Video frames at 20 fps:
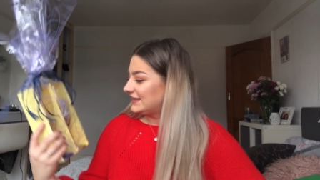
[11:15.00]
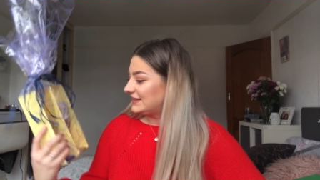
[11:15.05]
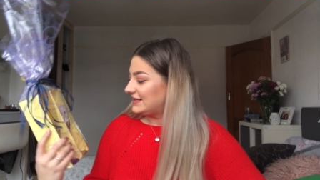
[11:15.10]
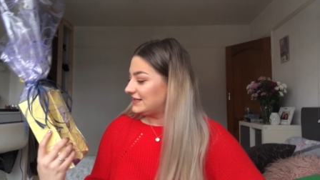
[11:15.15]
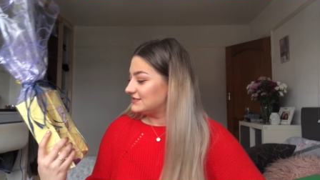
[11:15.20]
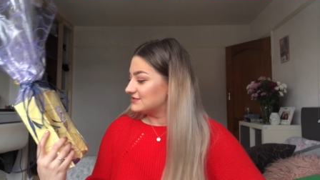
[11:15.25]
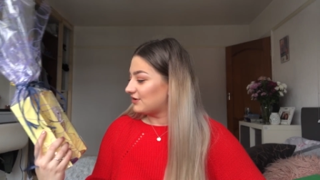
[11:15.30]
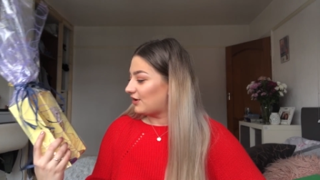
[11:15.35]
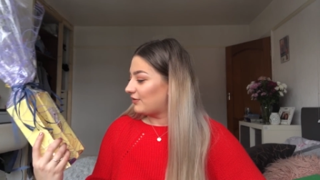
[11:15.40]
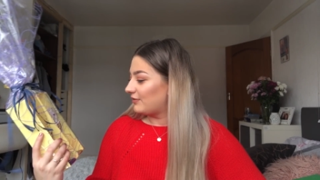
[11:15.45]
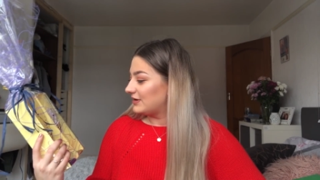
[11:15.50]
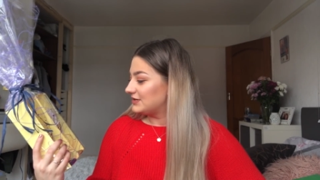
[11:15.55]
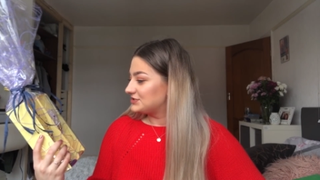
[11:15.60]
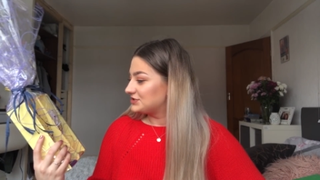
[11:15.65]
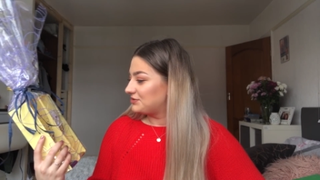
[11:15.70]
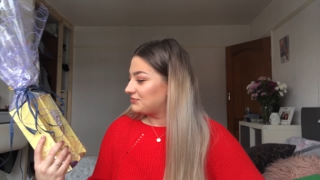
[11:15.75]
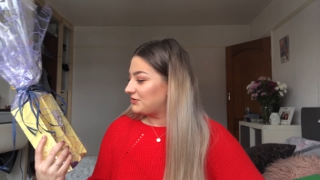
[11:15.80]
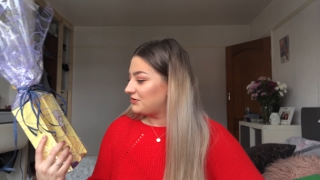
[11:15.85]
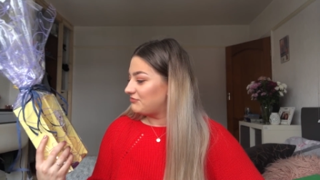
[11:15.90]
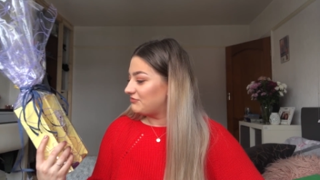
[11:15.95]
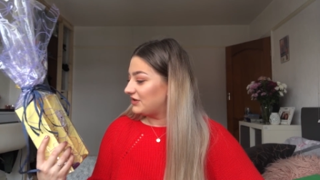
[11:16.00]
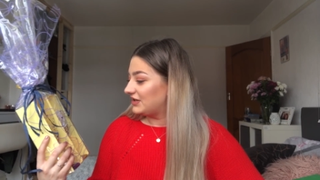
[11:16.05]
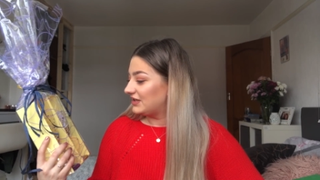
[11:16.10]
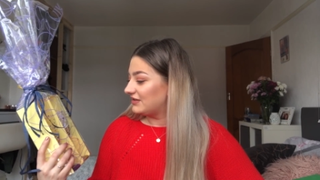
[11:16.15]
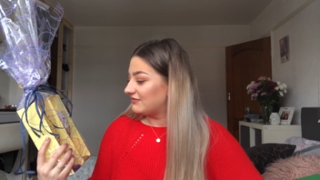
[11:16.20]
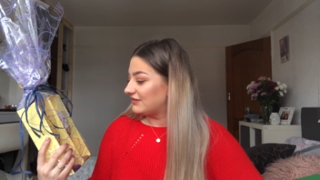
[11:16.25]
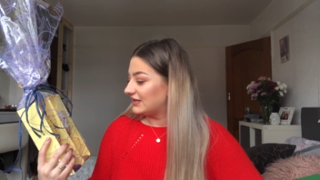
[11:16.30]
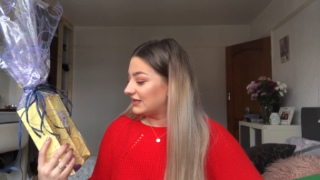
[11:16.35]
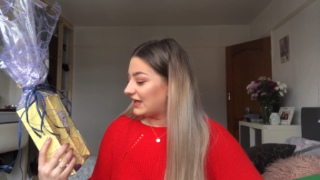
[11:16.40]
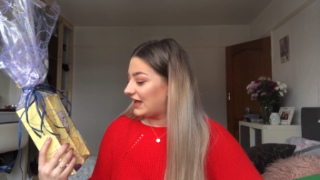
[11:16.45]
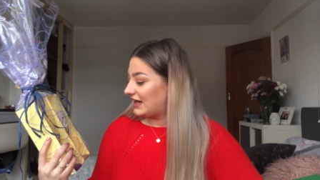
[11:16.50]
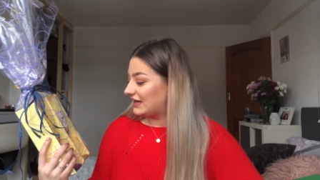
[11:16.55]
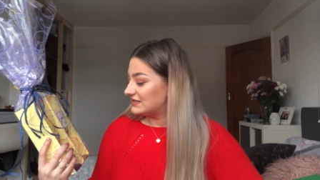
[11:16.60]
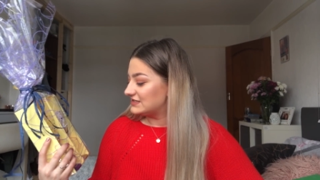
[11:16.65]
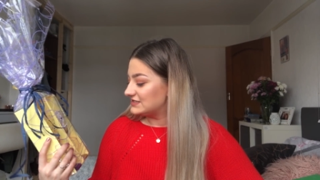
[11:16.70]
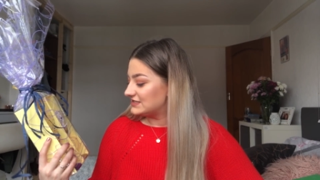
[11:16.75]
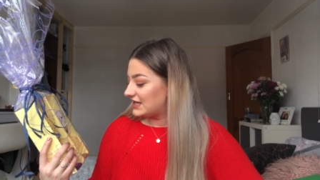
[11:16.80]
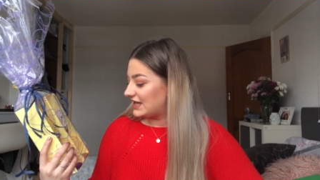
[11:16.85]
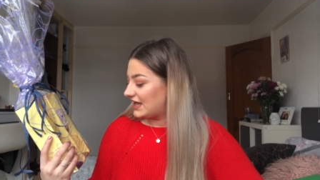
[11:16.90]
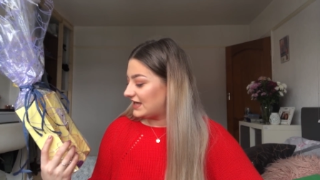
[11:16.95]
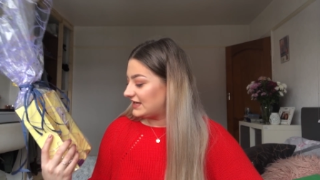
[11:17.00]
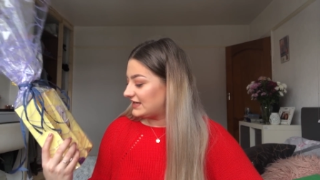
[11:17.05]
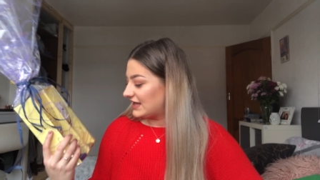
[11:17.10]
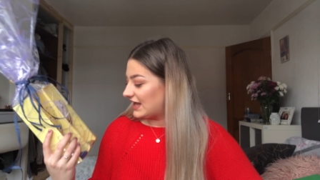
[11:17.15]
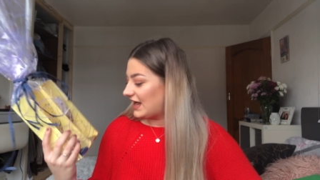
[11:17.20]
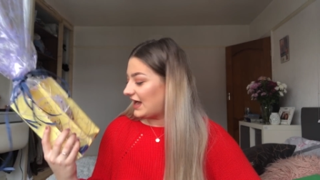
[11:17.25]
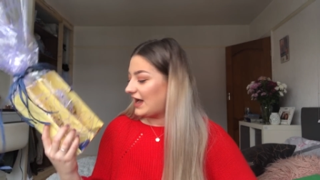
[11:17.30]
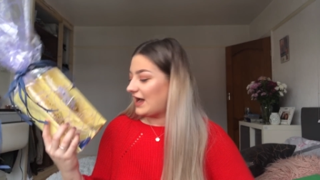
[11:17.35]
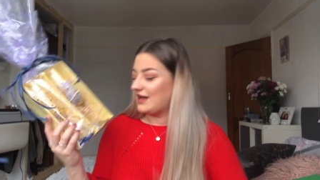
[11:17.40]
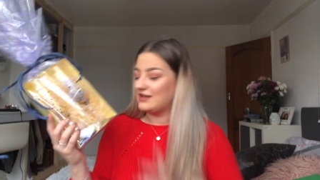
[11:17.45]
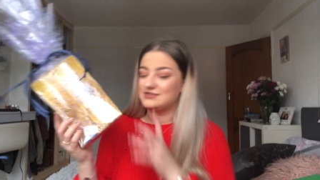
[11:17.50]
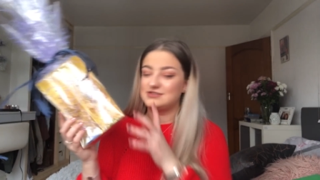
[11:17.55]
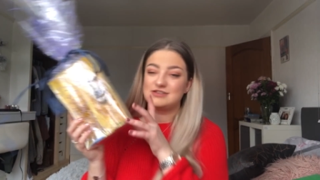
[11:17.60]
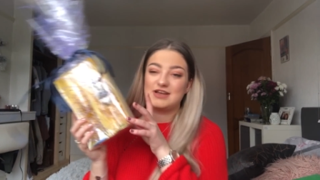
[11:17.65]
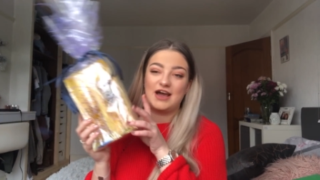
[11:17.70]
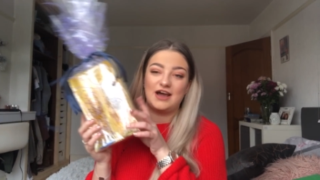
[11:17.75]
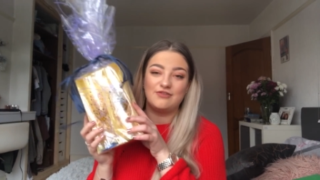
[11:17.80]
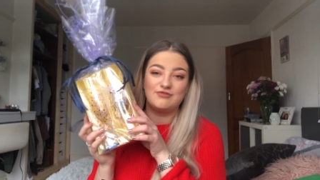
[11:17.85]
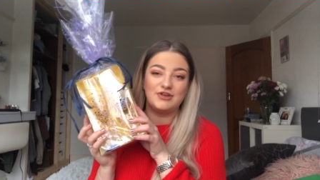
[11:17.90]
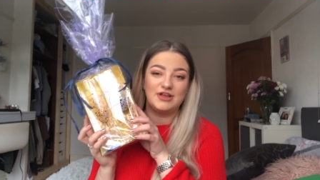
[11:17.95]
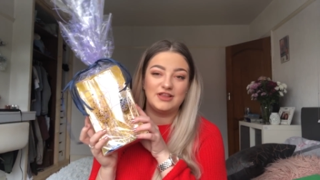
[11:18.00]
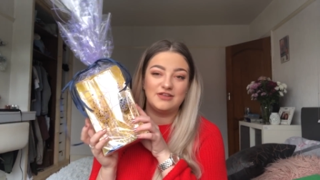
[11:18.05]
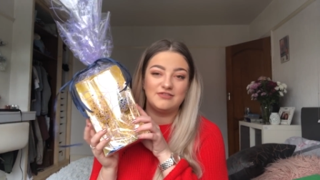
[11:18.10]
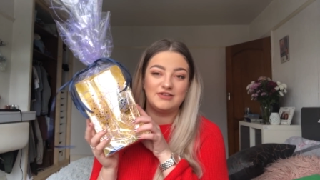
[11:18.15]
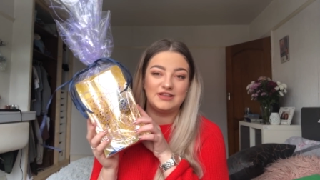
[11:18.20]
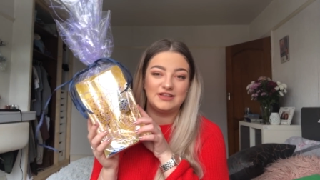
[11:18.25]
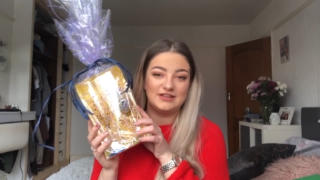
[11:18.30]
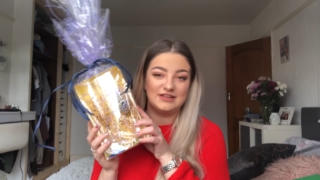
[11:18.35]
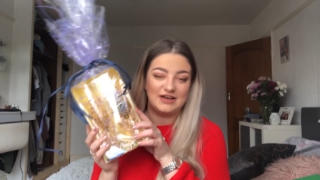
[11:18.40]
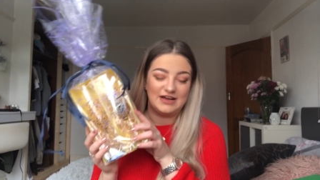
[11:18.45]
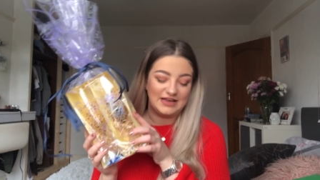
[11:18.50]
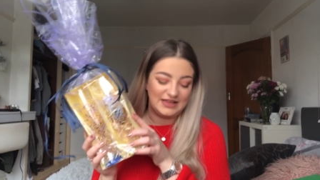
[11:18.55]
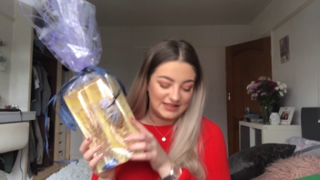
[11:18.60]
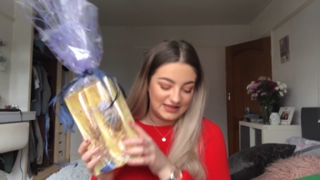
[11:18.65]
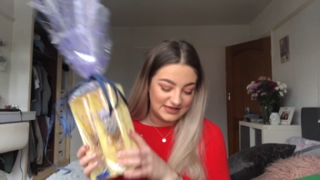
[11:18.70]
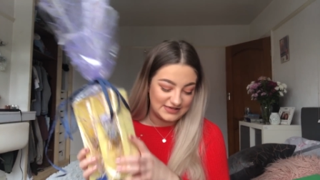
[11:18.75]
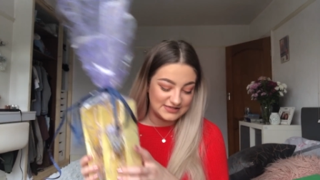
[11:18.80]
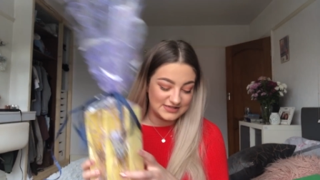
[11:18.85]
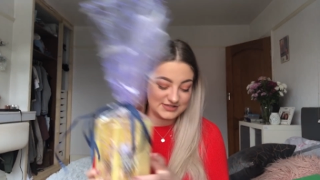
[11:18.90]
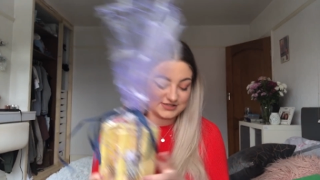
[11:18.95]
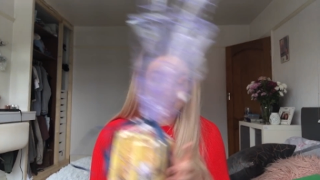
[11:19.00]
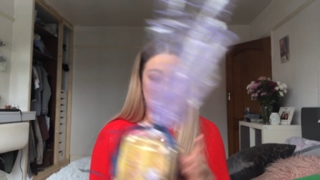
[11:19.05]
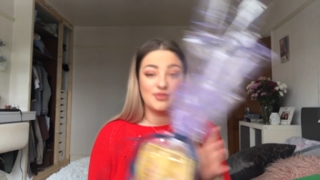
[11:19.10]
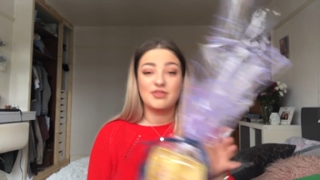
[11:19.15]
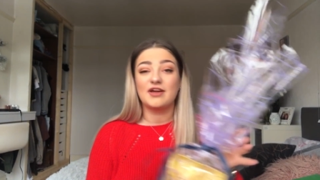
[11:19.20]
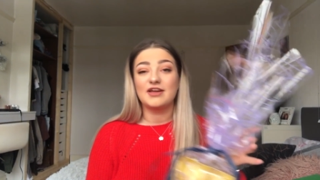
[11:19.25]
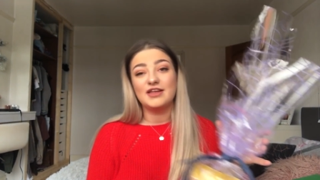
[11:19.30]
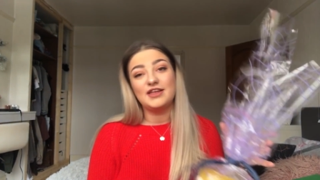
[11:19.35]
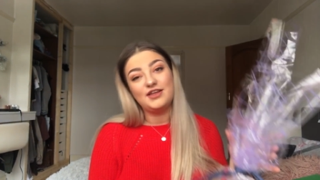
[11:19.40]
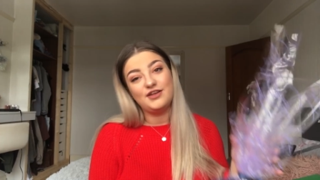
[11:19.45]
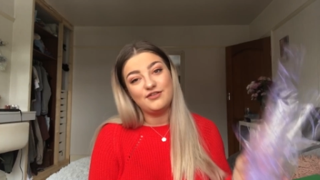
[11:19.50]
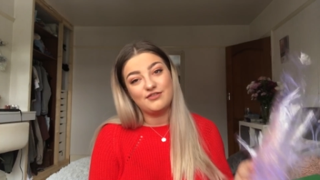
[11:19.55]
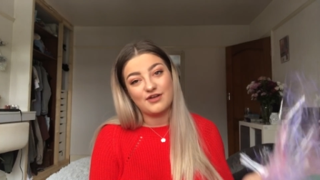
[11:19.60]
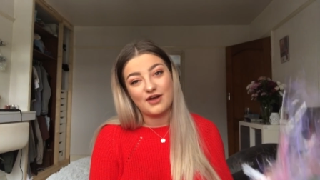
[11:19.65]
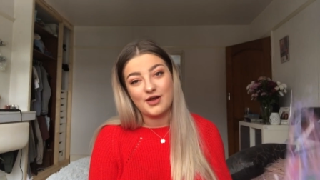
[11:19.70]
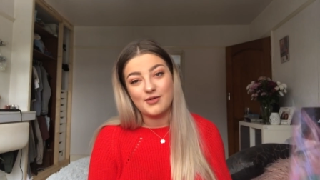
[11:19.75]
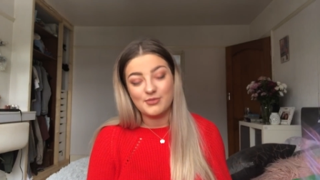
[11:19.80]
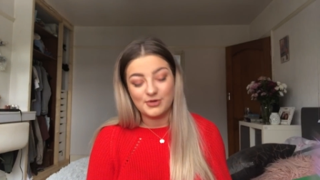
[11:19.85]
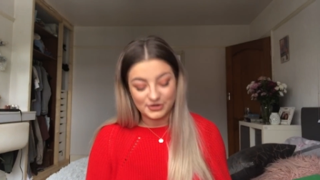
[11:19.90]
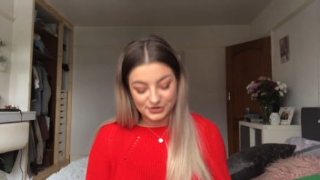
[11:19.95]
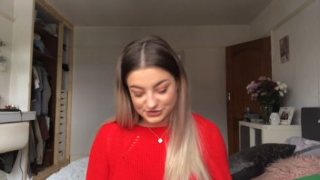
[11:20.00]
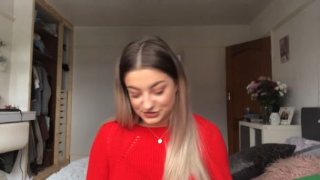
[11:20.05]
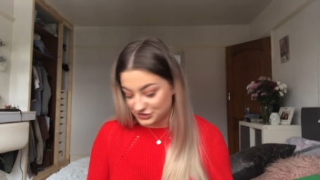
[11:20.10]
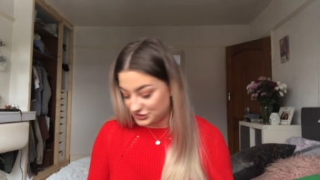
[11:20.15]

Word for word: these always come in really, really handy. Yeah, and I really, really like these. So thank you very much.